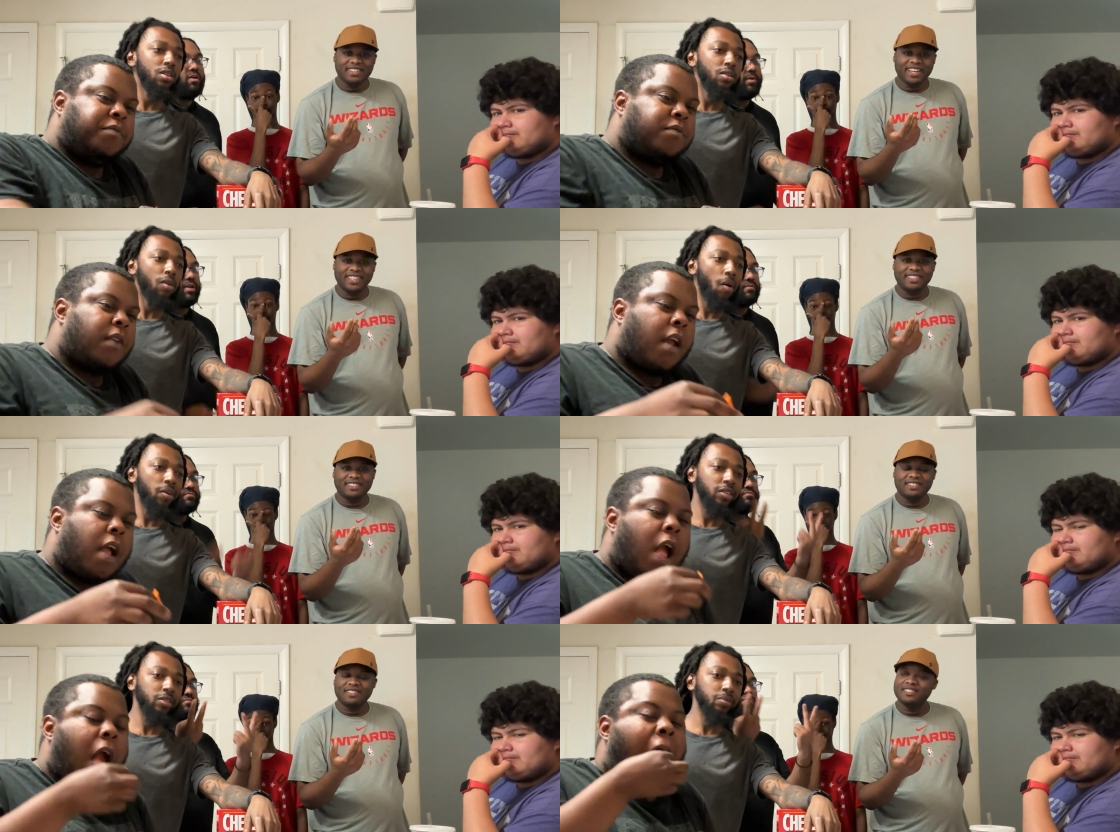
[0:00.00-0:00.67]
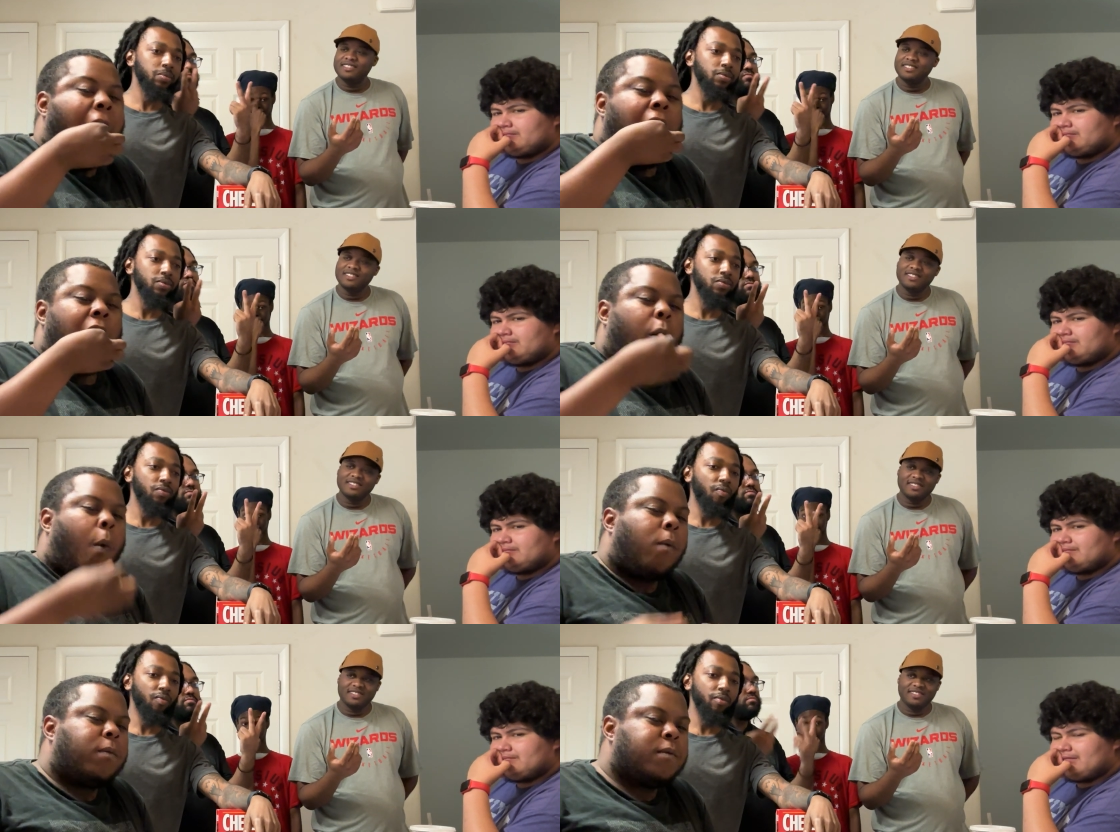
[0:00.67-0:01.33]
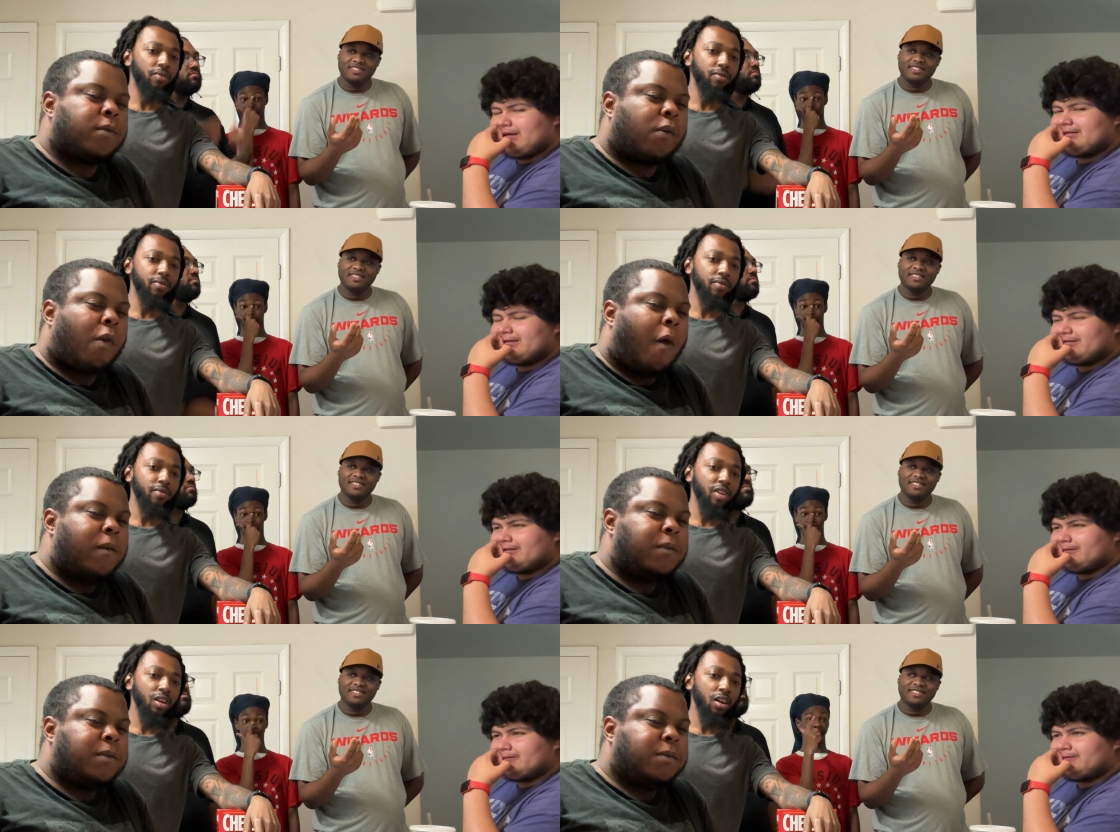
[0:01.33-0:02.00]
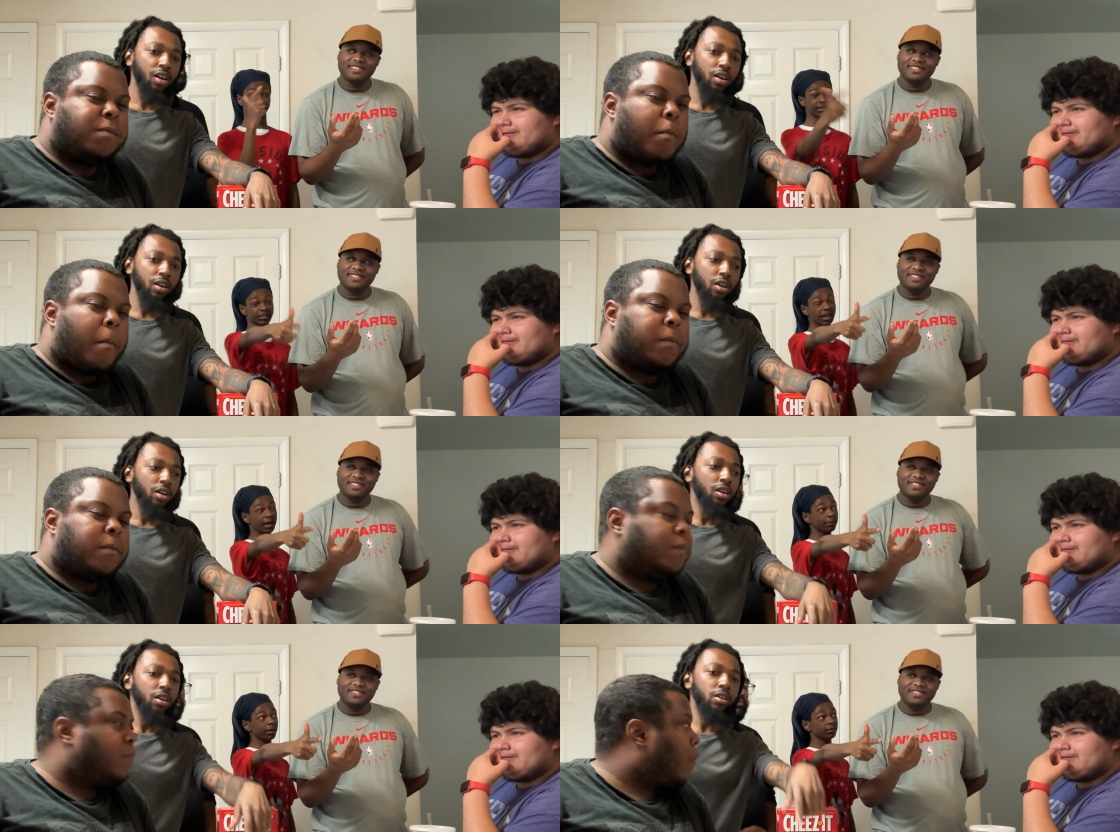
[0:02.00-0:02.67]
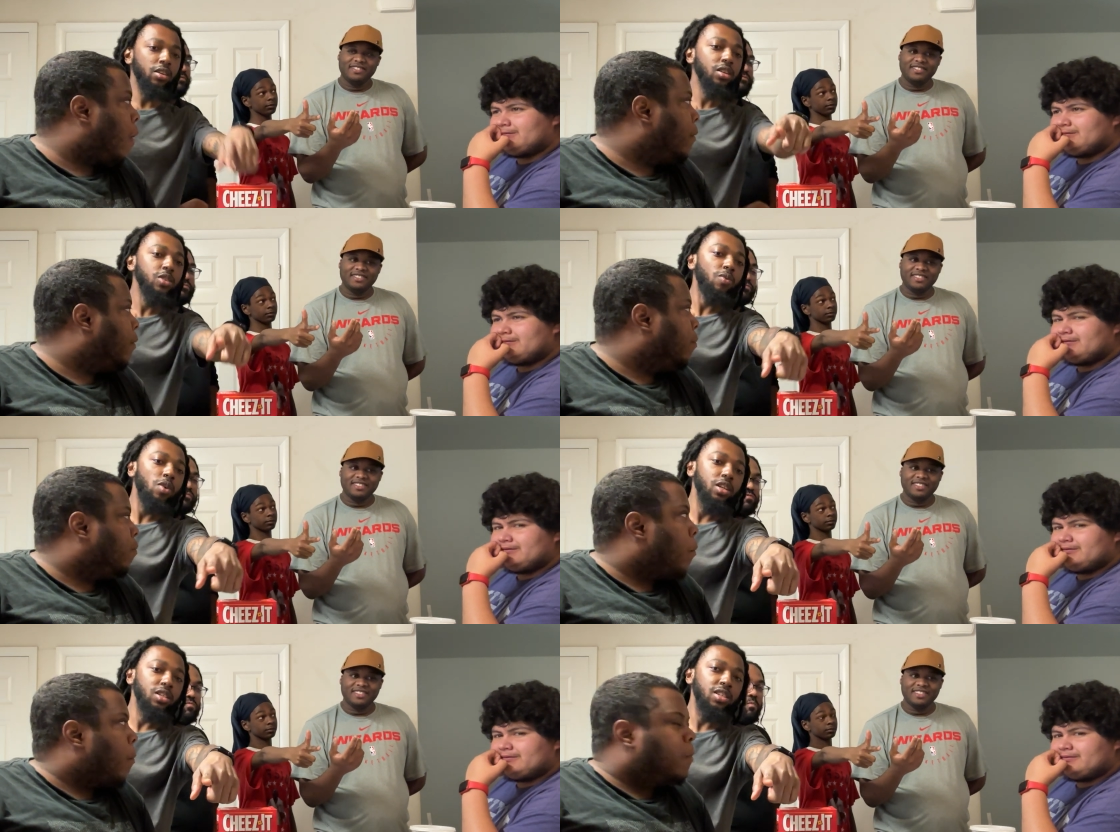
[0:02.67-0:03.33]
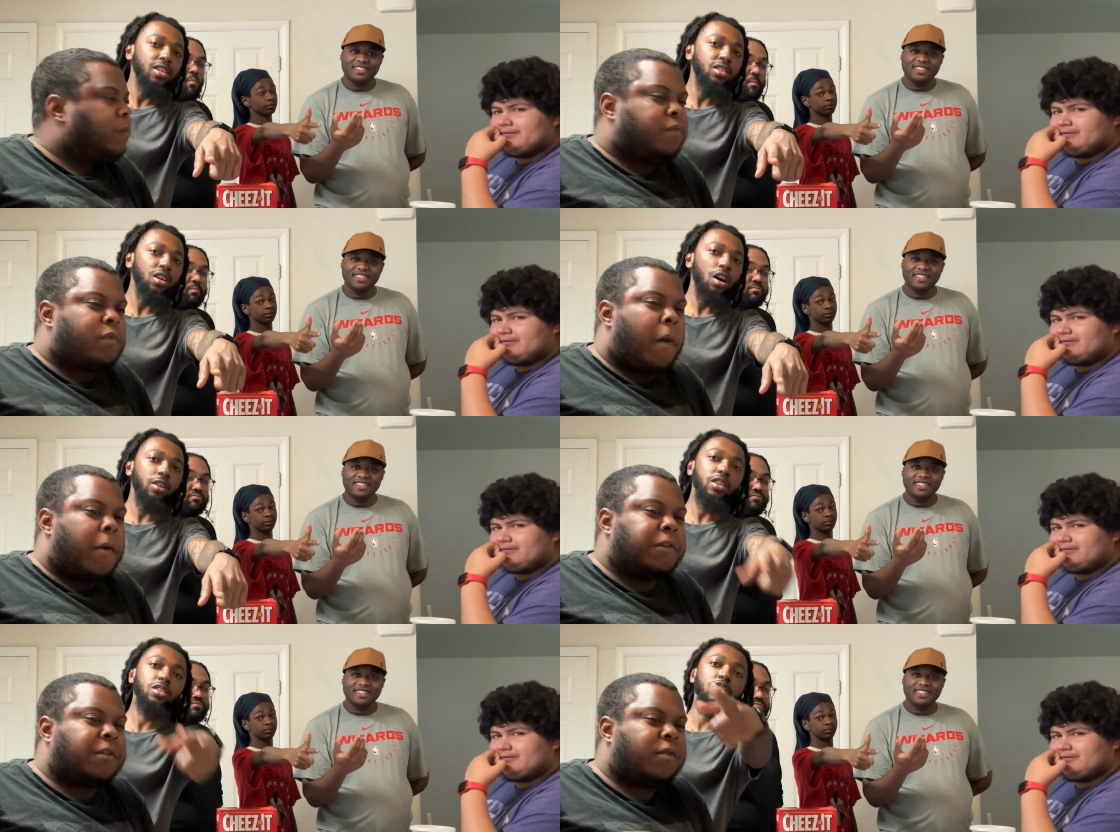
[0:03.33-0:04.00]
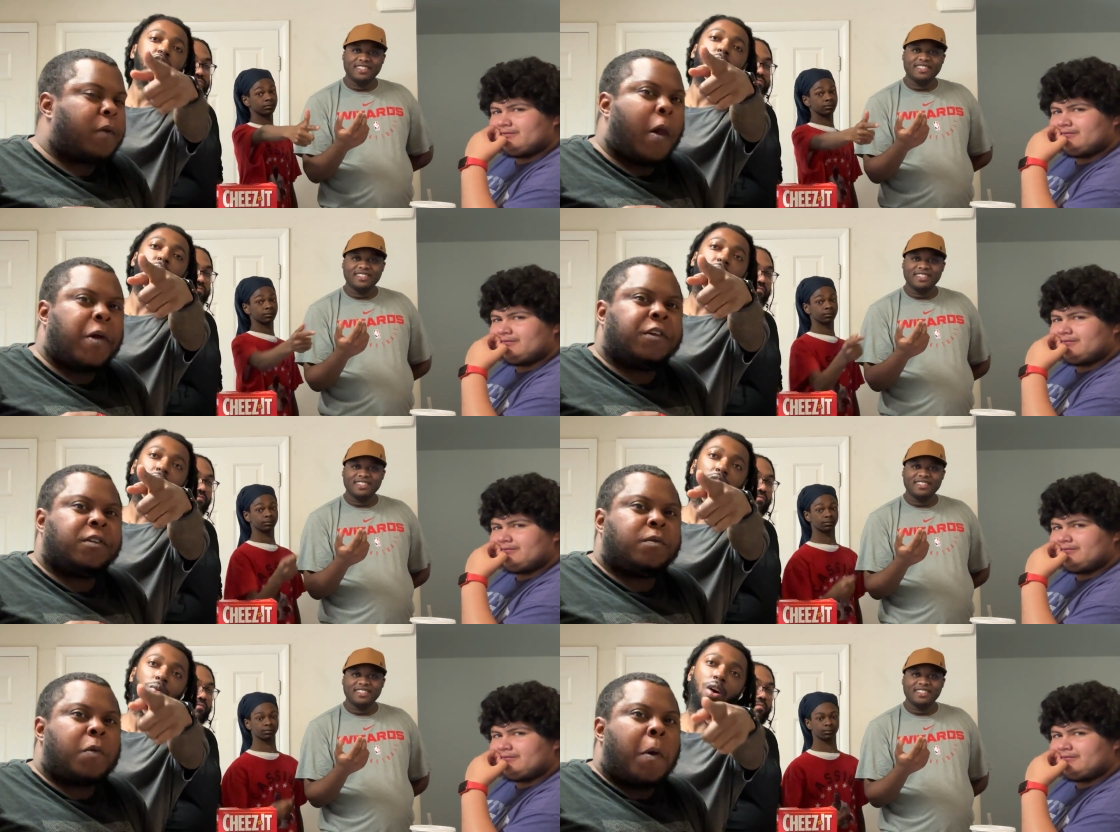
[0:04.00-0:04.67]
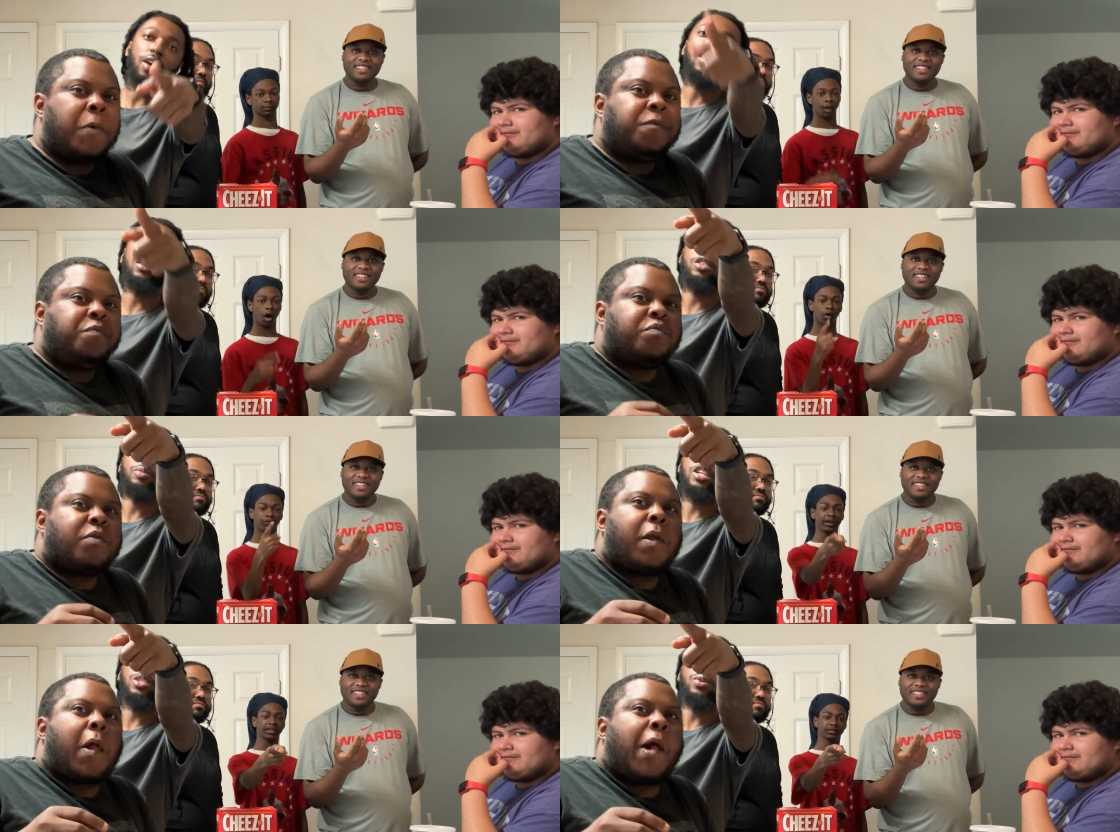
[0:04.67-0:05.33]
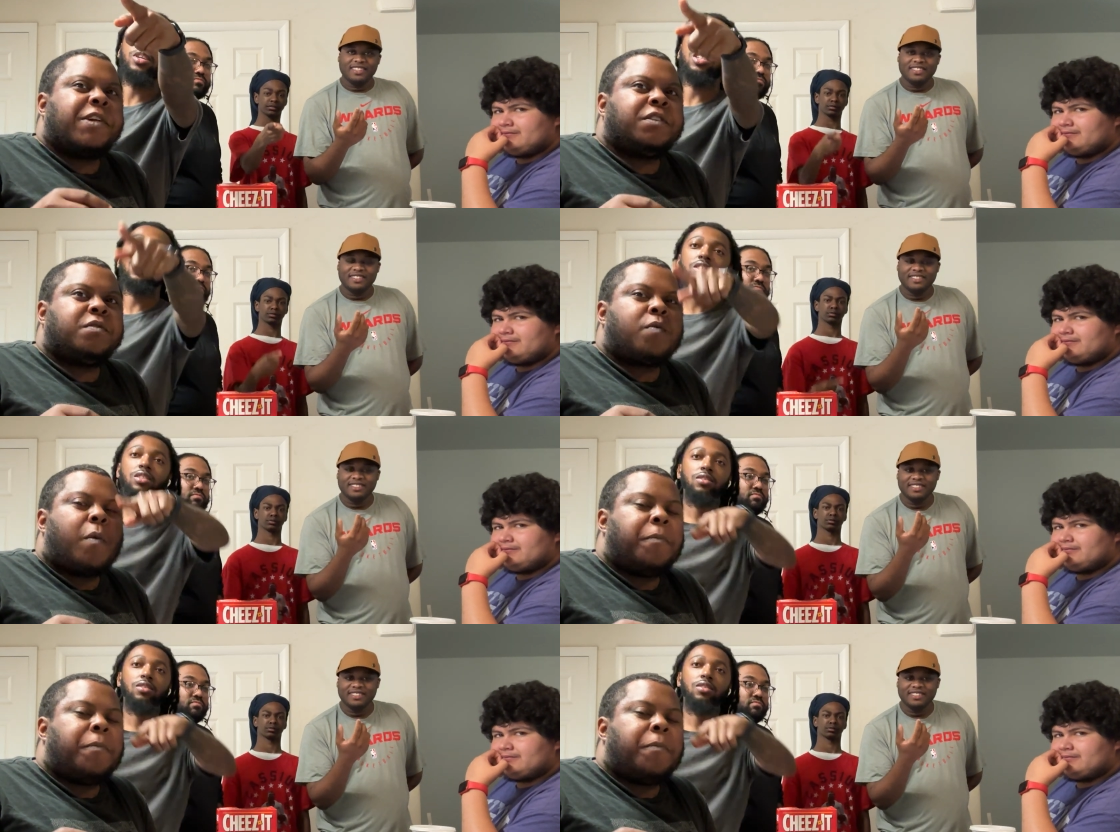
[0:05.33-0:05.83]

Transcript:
Speaker 1: That's that's TikTok. This camera? This one is TikTok. This is the regular one. This oh, is my this... Twitch.